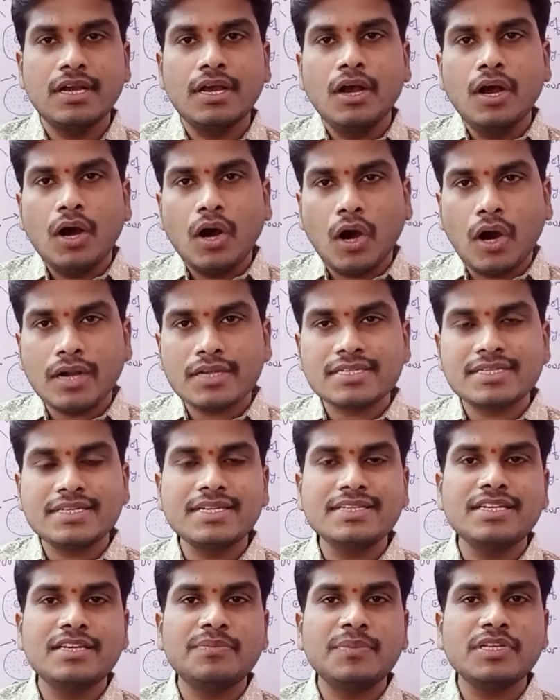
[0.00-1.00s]
Hot stage,
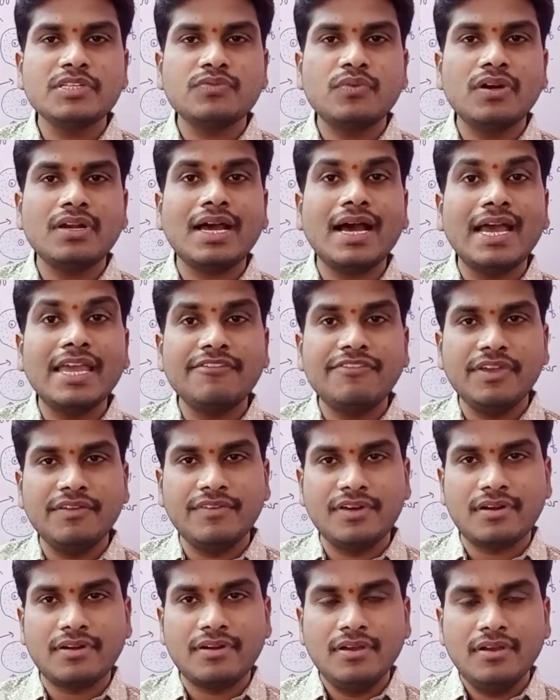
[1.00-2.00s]
it means what? High fever.
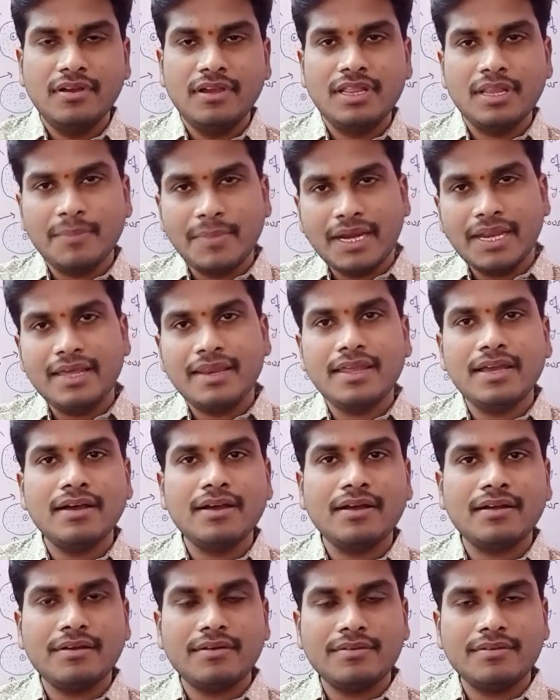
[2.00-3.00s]
The malaria,
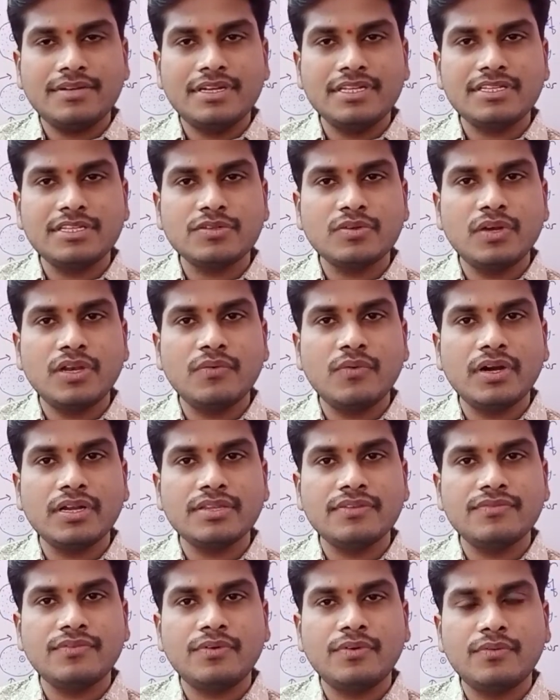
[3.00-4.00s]
this is only what
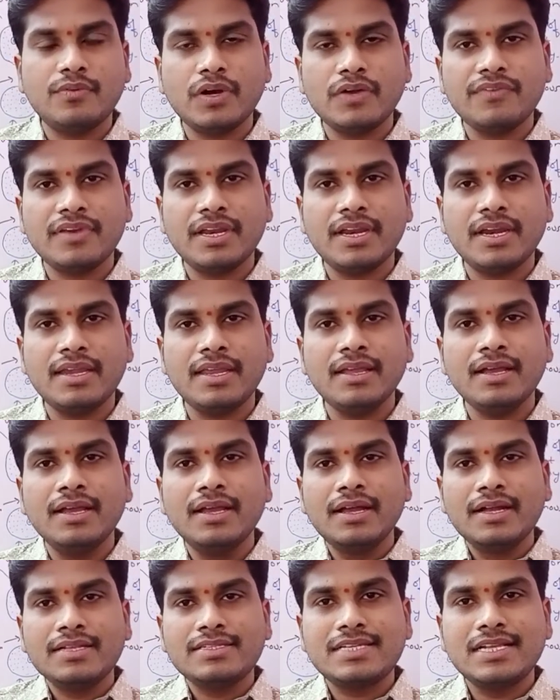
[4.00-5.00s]
we are getting.
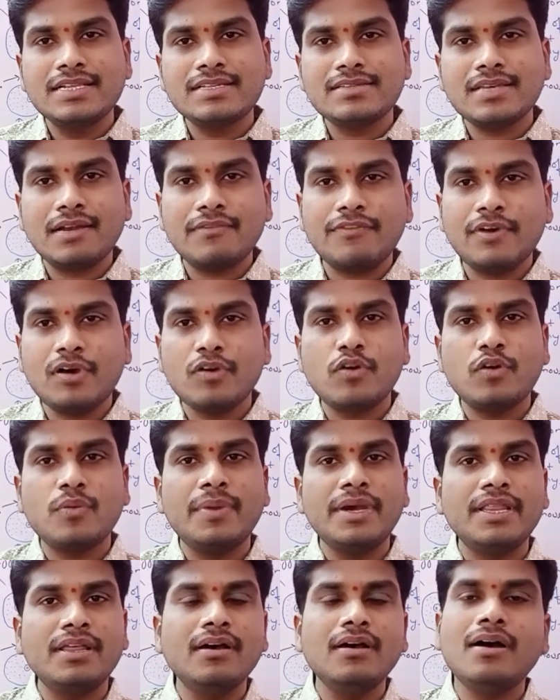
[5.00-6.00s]
Chills are followed by
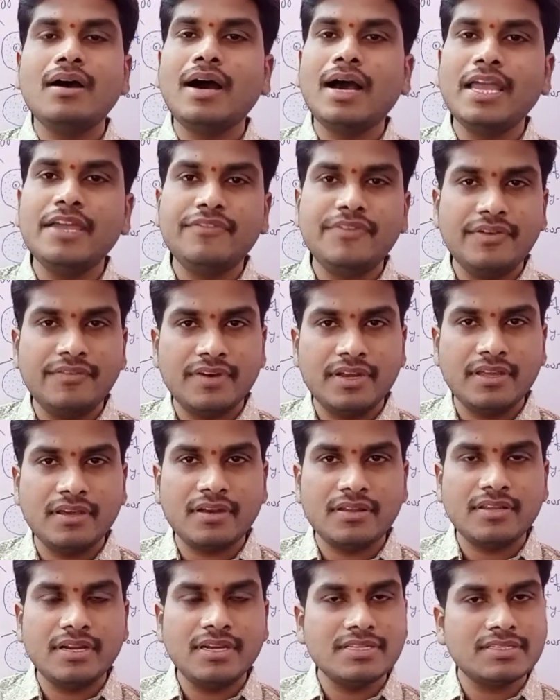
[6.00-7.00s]
the high fever here.
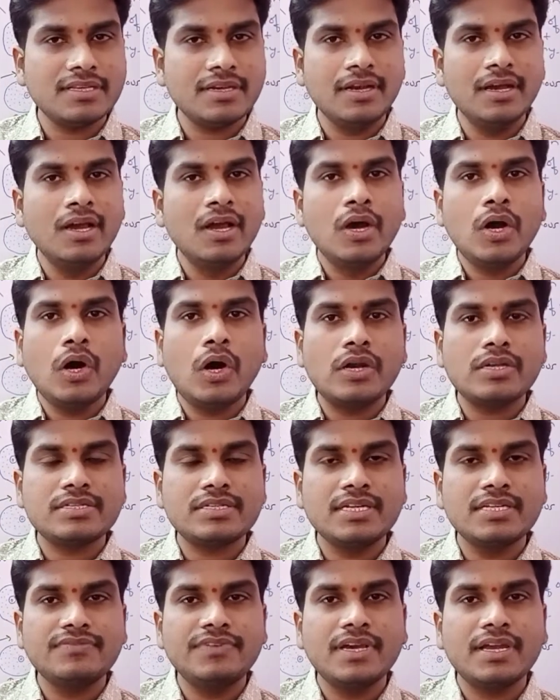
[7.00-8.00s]
That is the hot
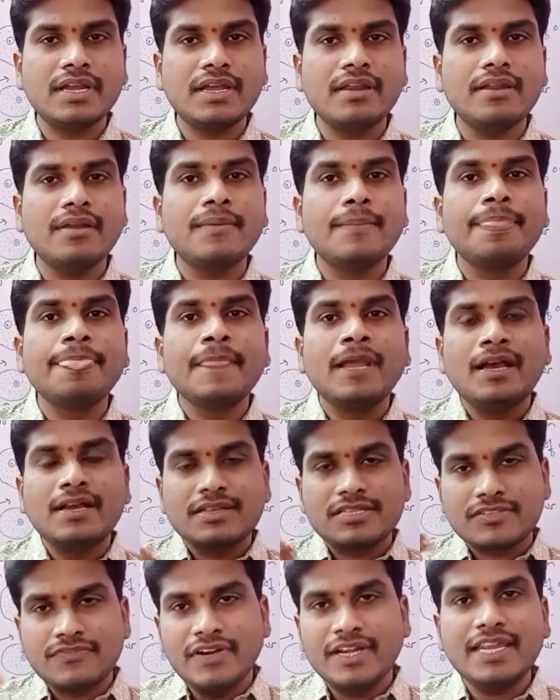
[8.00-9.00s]
stage we are getting.
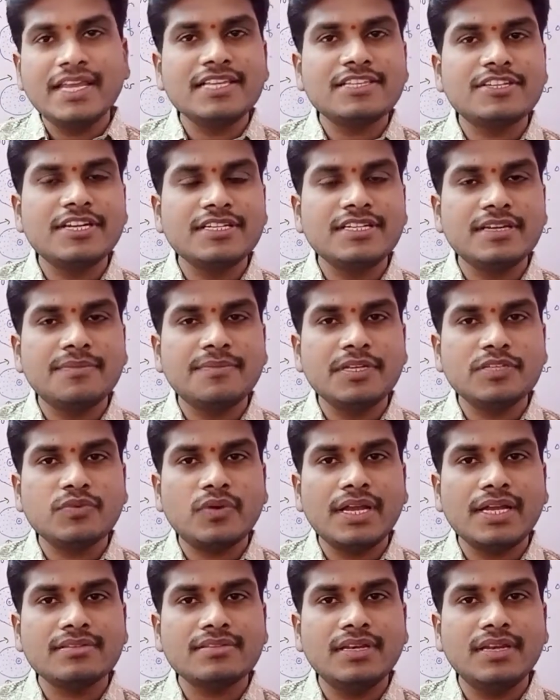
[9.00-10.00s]
Sweating stage, it means what
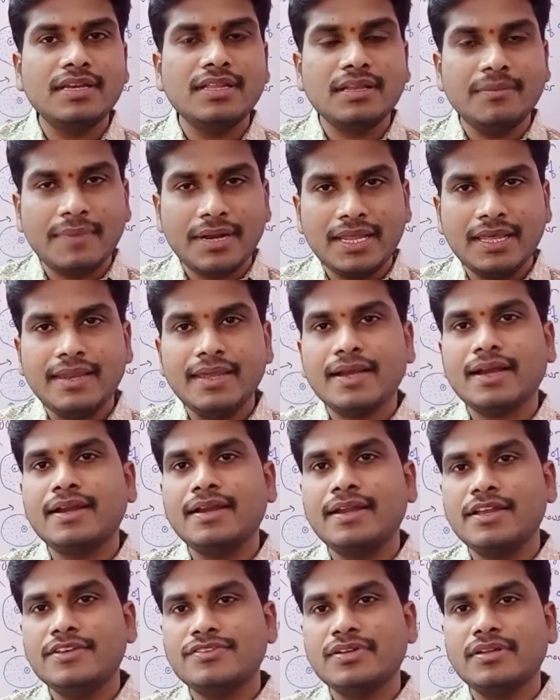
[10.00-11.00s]
actually in the malaria
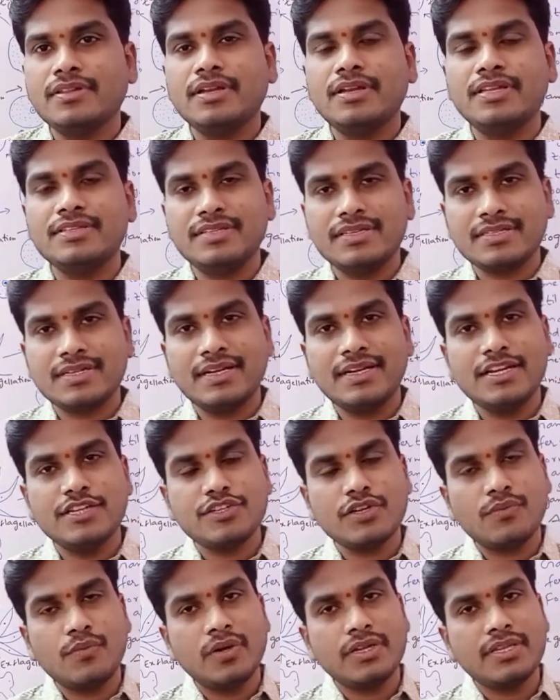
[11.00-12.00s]
condition, the disease
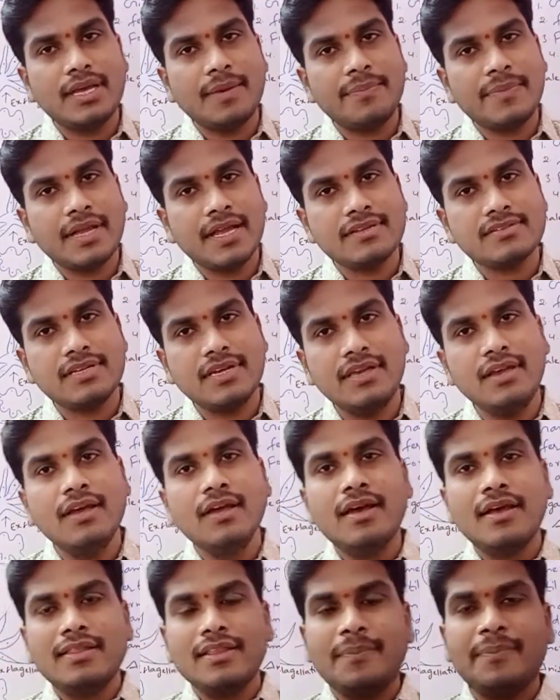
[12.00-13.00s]
condition, what is happening actually?
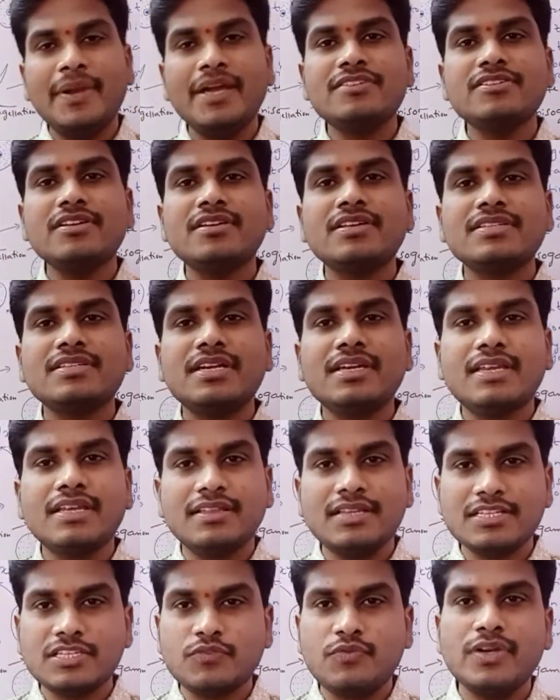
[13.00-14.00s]
The patient is getting the
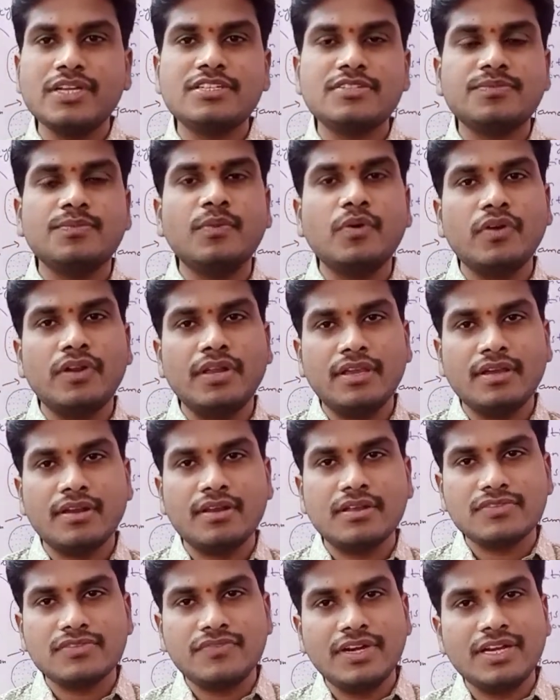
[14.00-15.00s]
sweats more here.
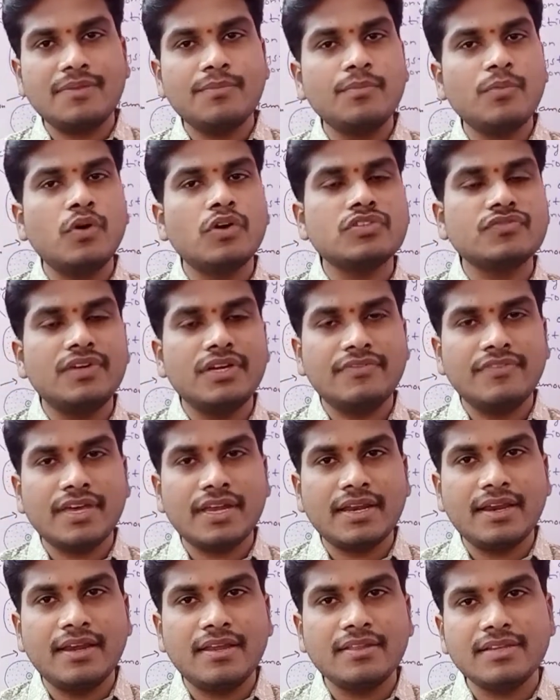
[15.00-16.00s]
More sweat we are
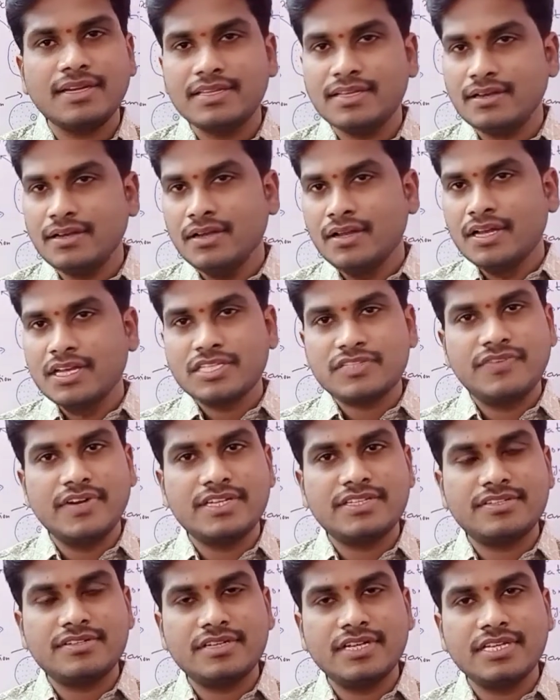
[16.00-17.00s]
getting, that is the sweat
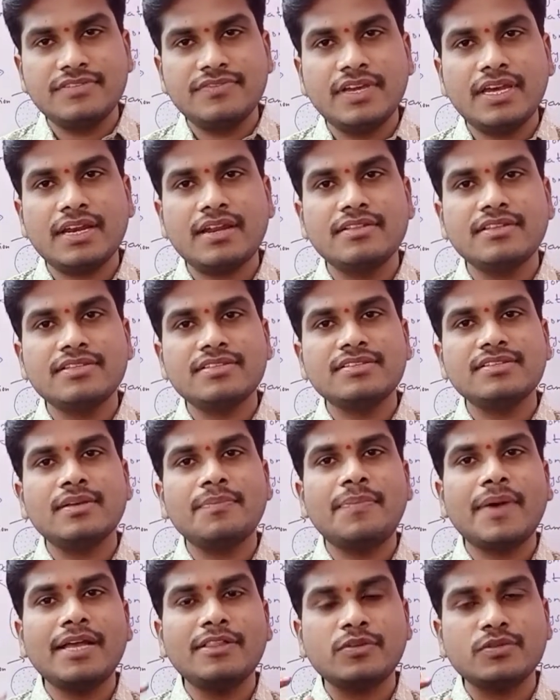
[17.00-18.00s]
stage we are getting. This is the
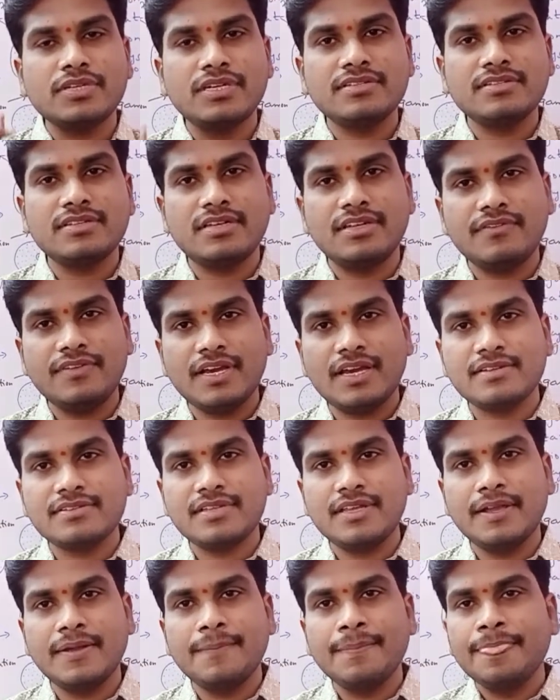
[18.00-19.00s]
pathogenicity we are saying.